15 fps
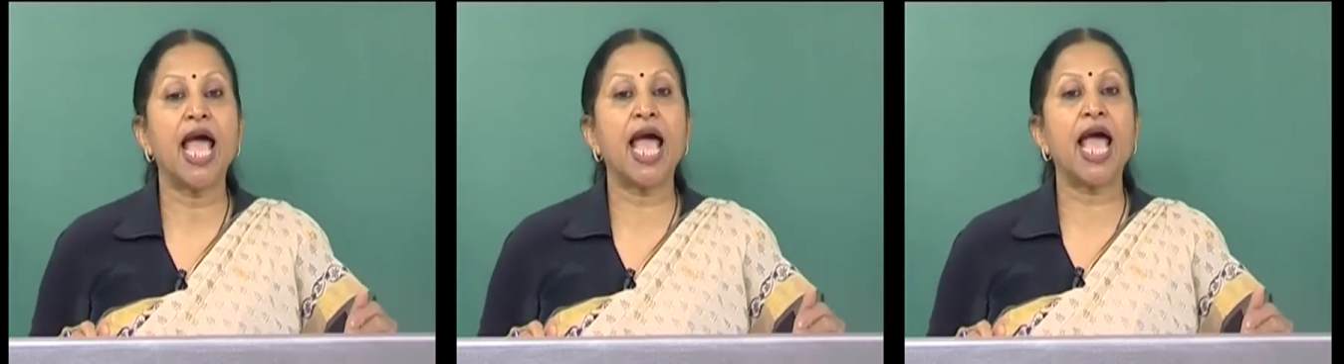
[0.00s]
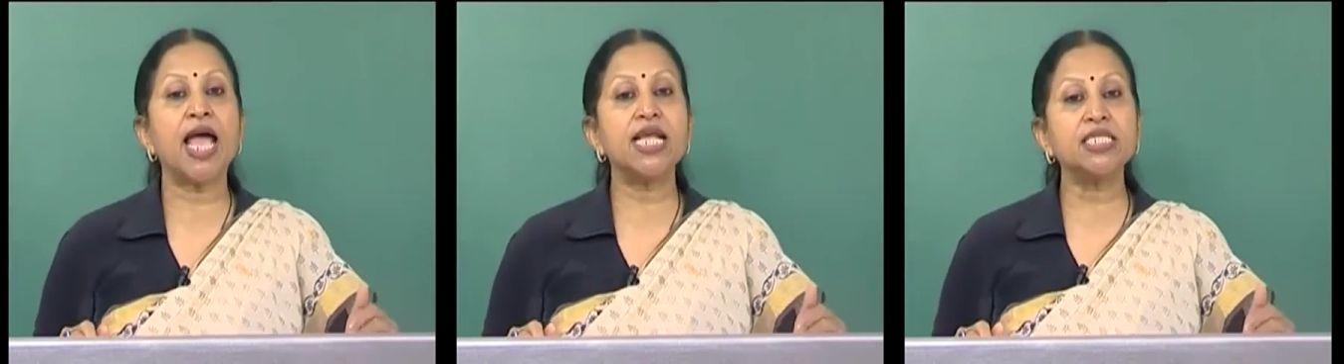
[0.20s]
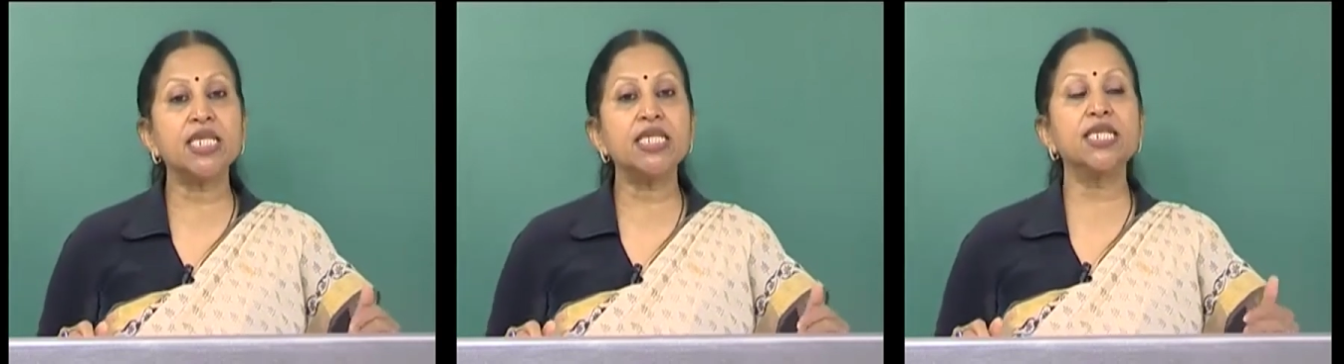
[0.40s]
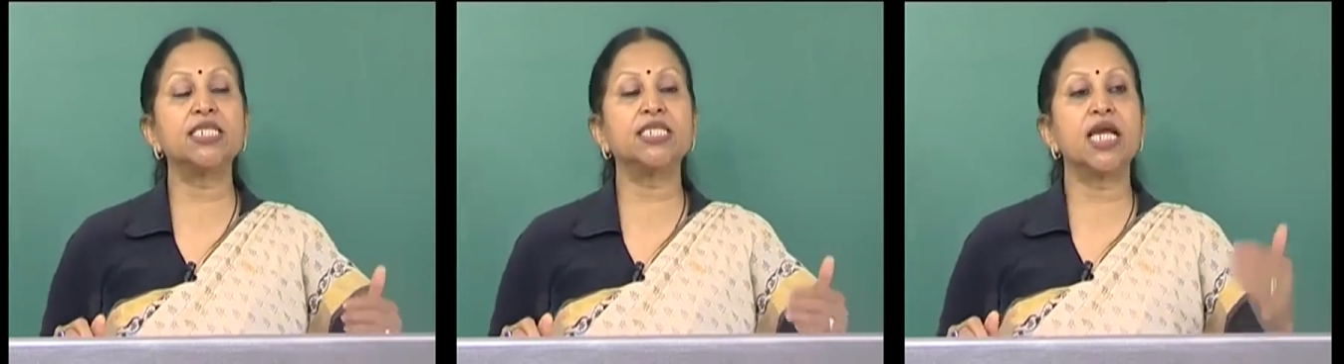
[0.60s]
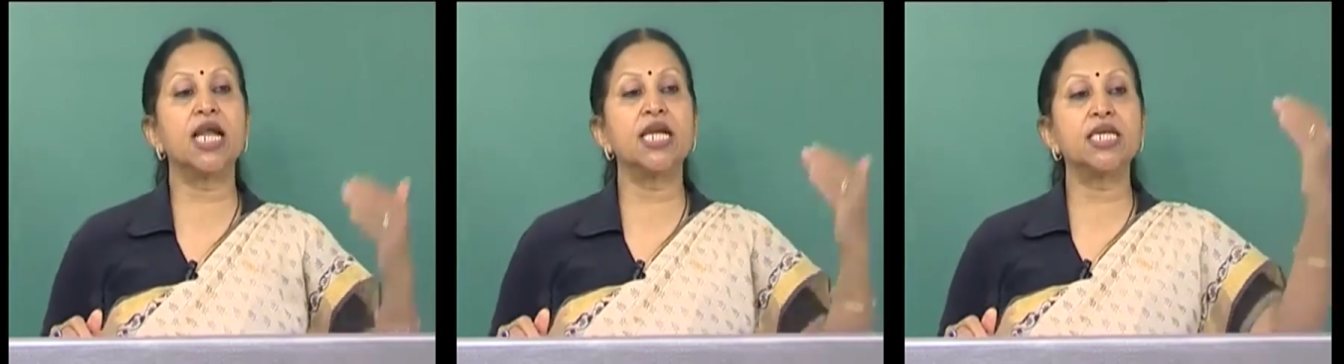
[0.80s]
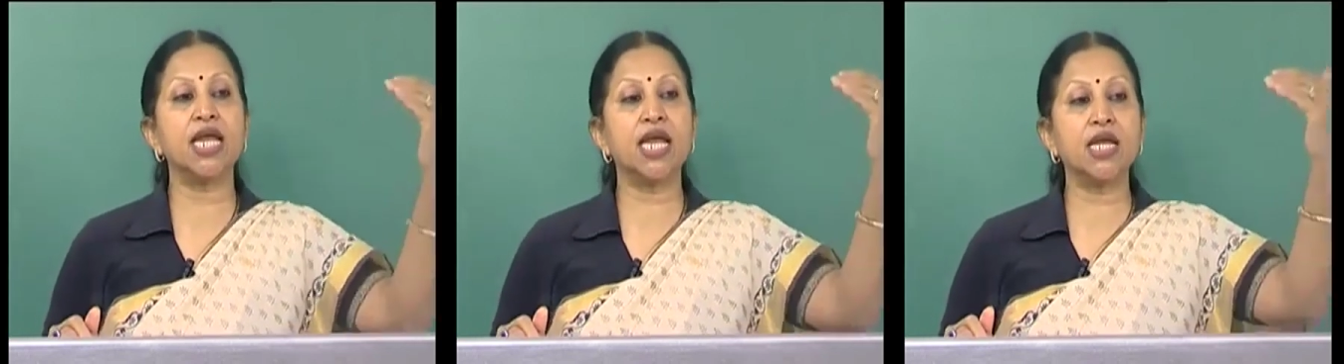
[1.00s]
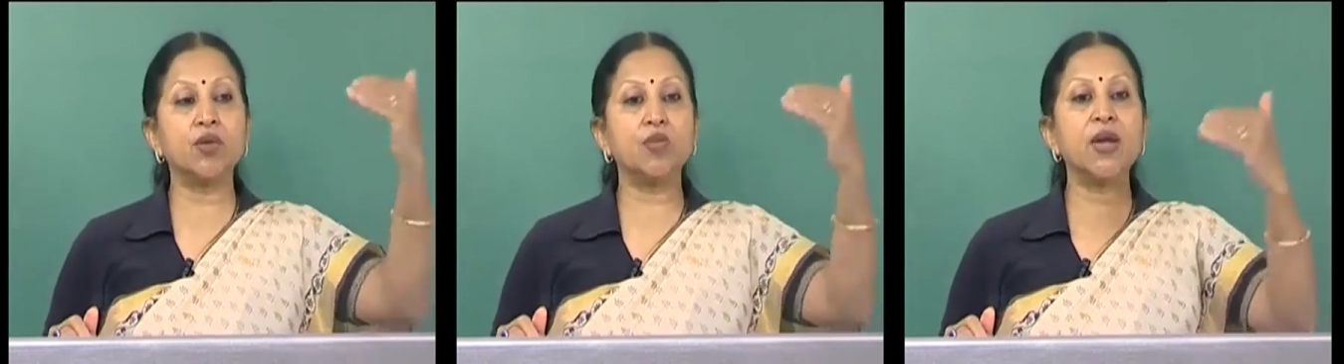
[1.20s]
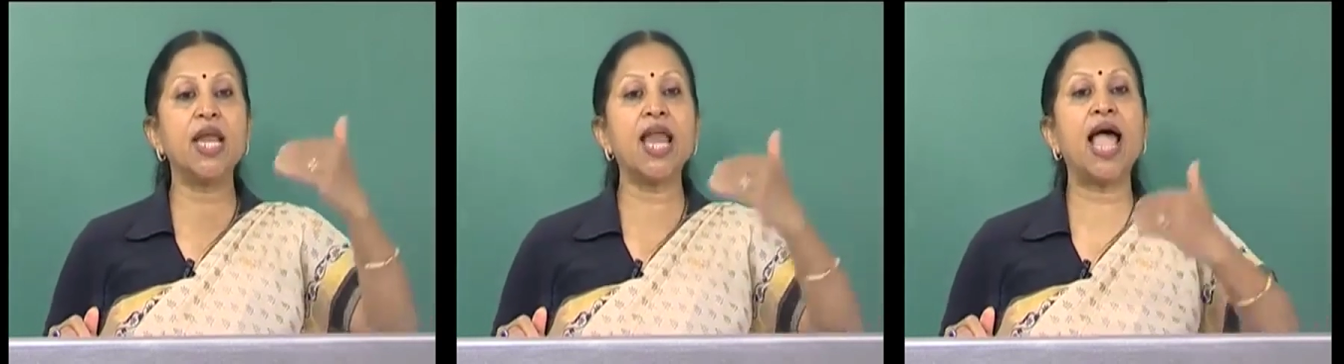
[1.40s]
As a result, it
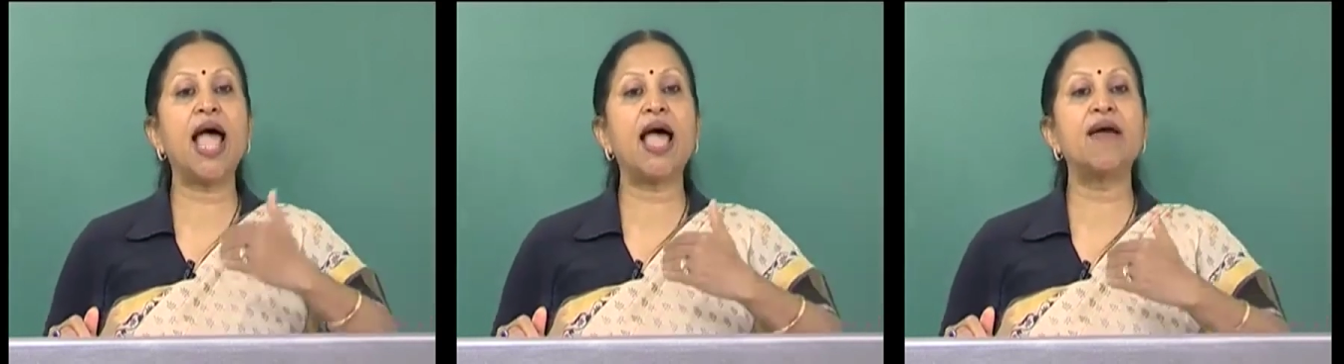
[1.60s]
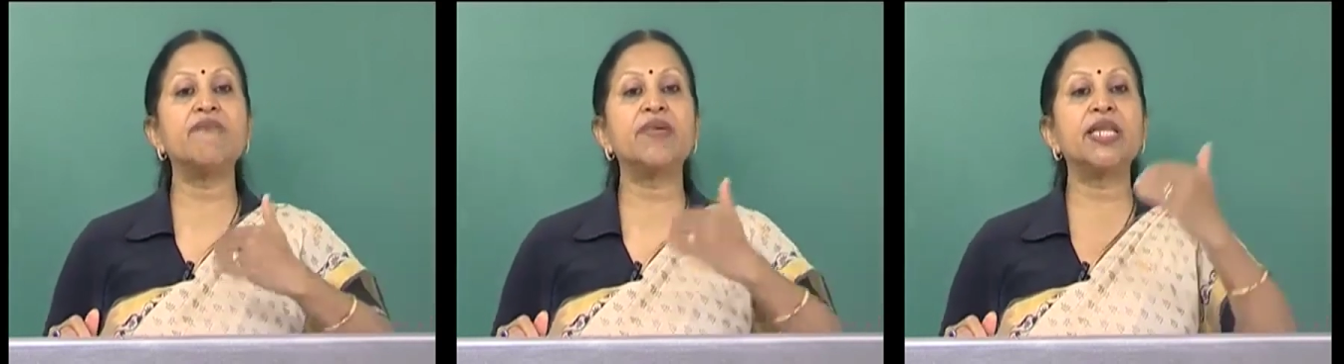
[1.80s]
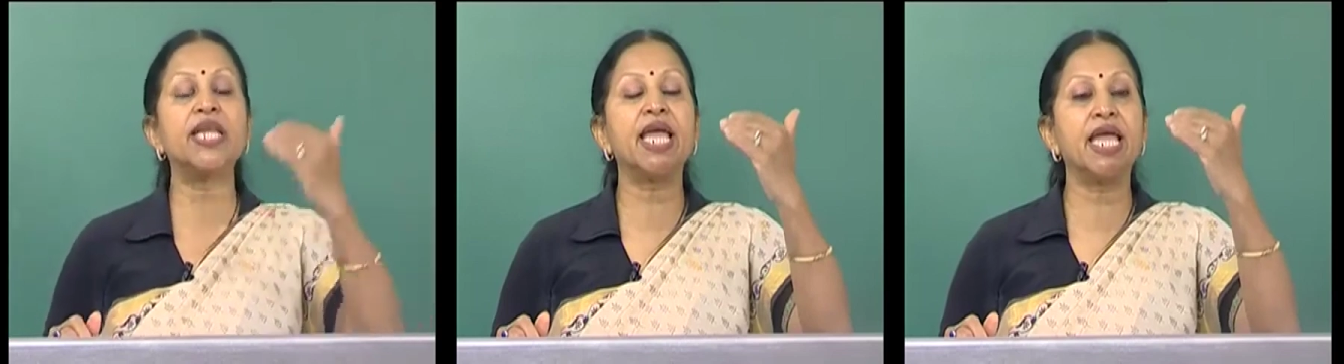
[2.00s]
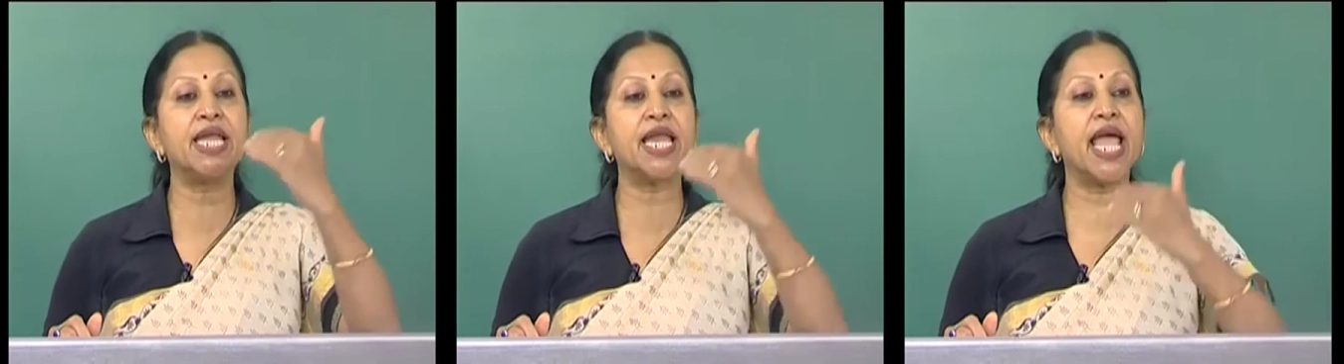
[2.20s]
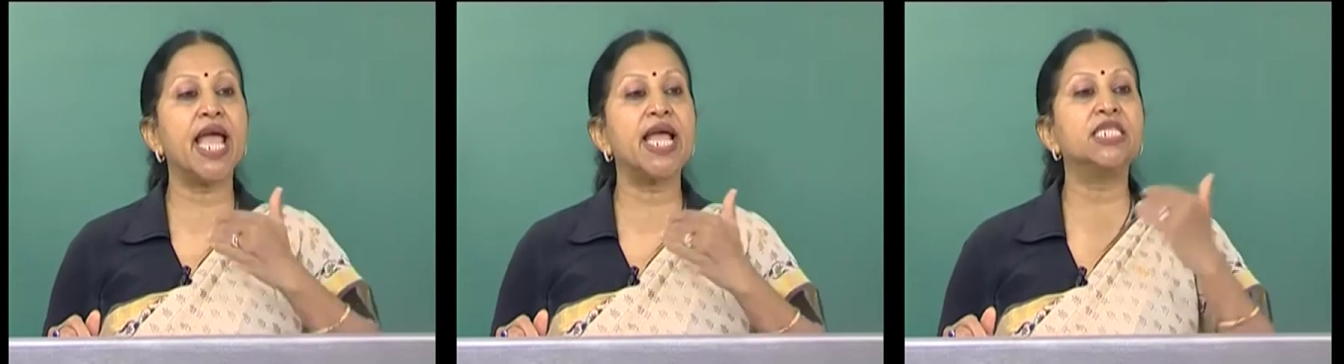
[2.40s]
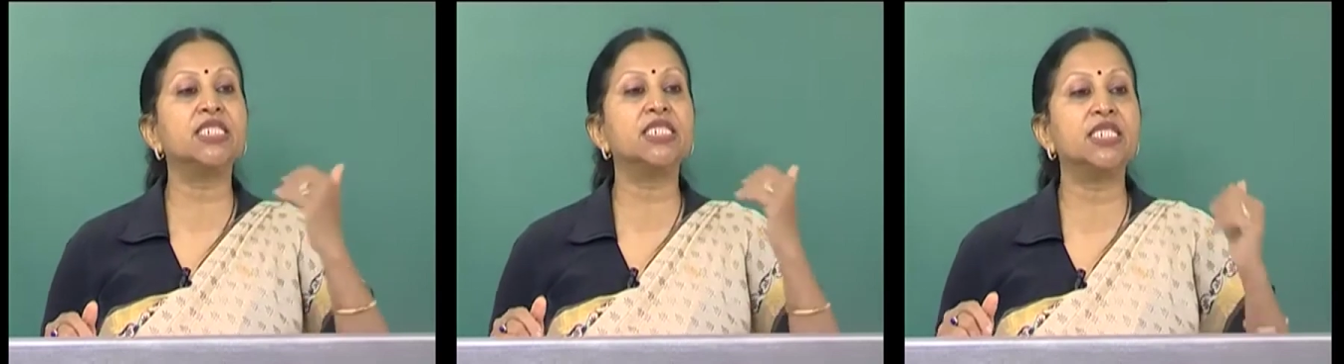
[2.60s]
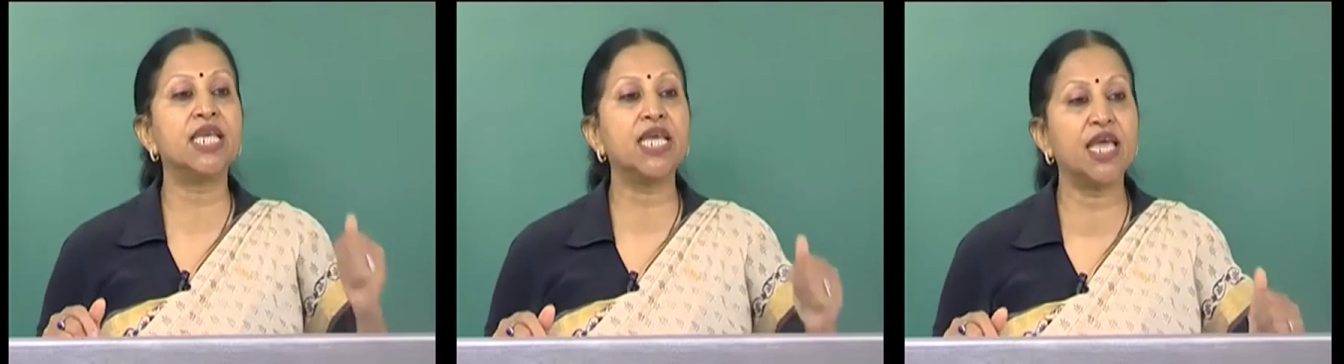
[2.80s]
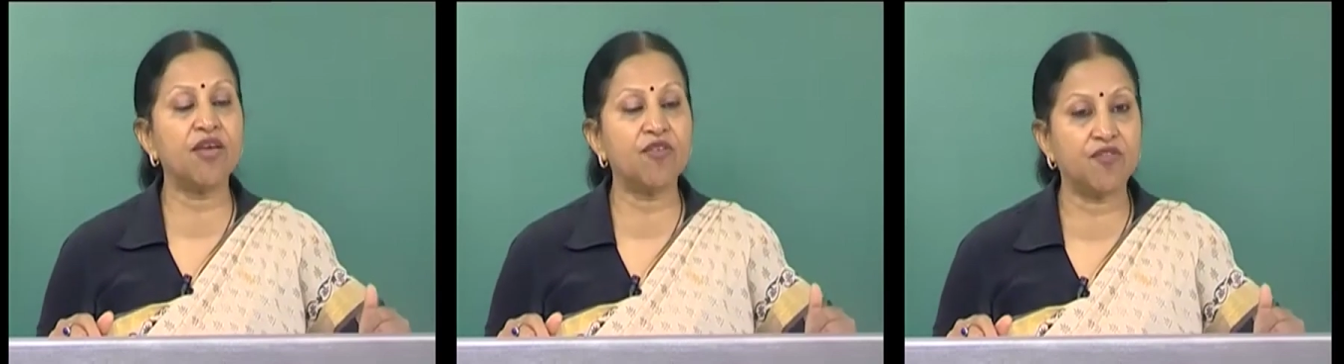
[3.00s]
will have an
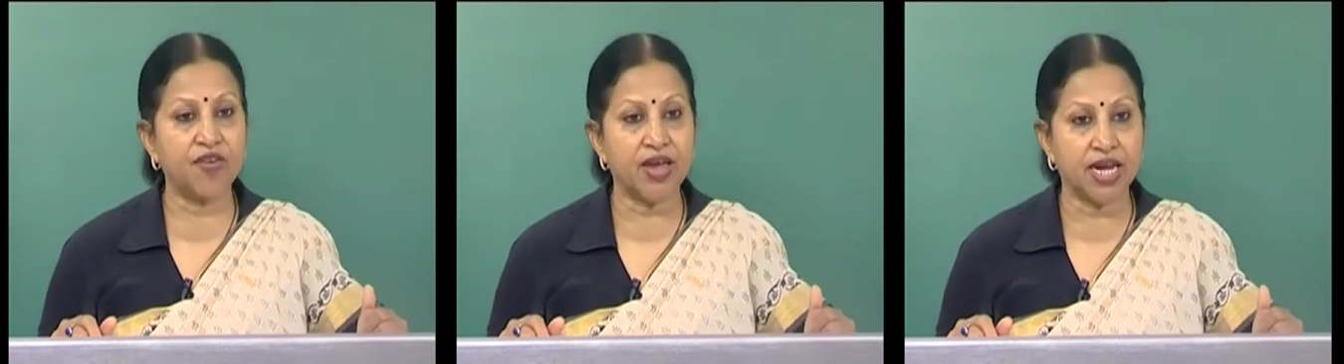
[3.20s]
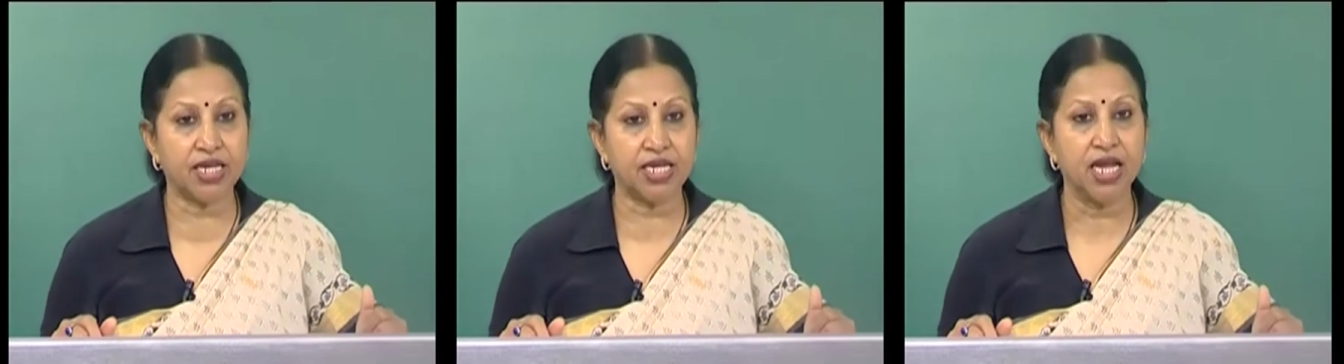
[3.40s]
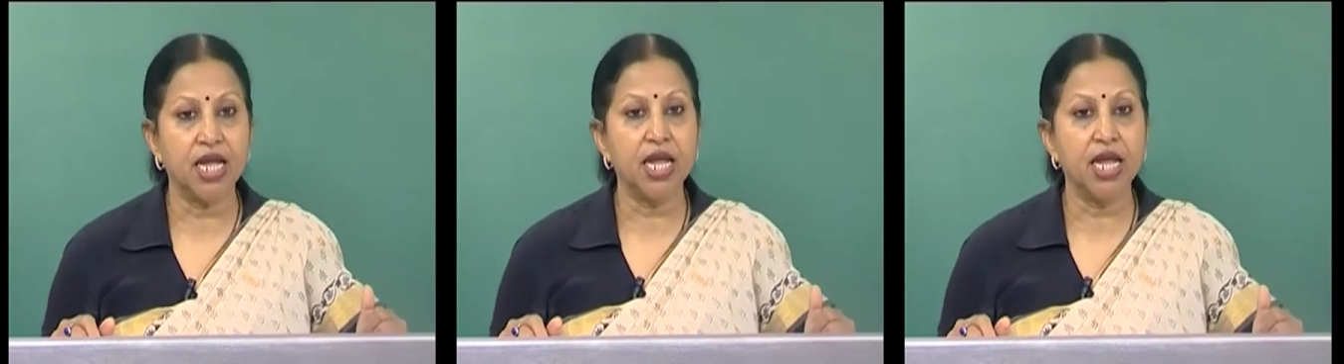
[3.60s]
enhancing effect.